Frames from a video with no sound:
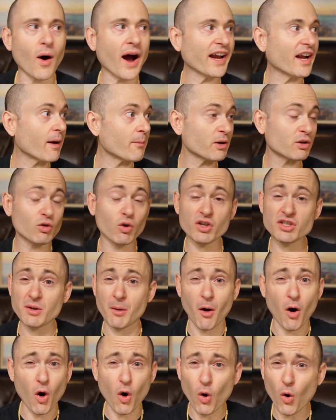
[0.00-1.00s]
I come across a
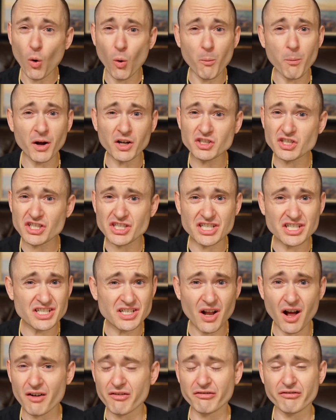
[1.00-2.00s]
whole bunch of
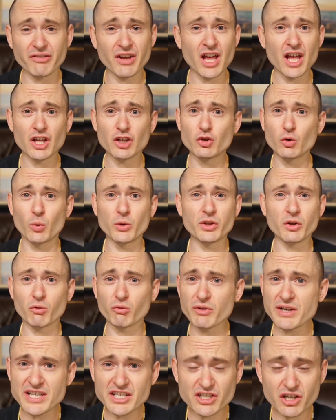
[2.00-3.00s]
stuff doing the
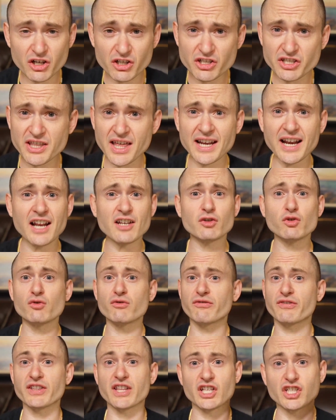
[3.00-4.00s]
research that I do
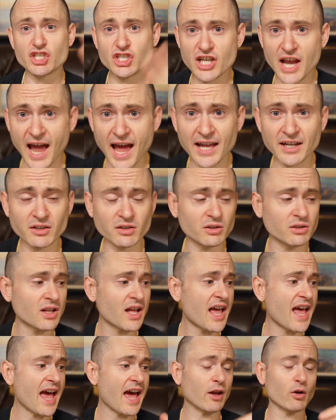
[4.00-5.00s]
for the channel
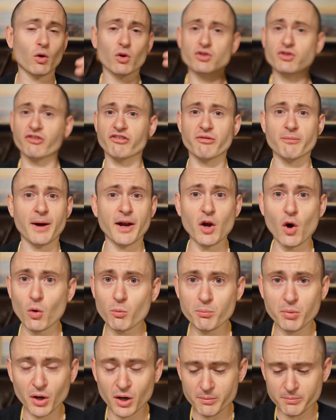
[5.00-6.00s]
and also for my
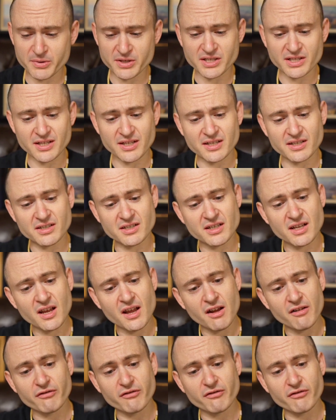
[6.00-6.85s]
own purposes,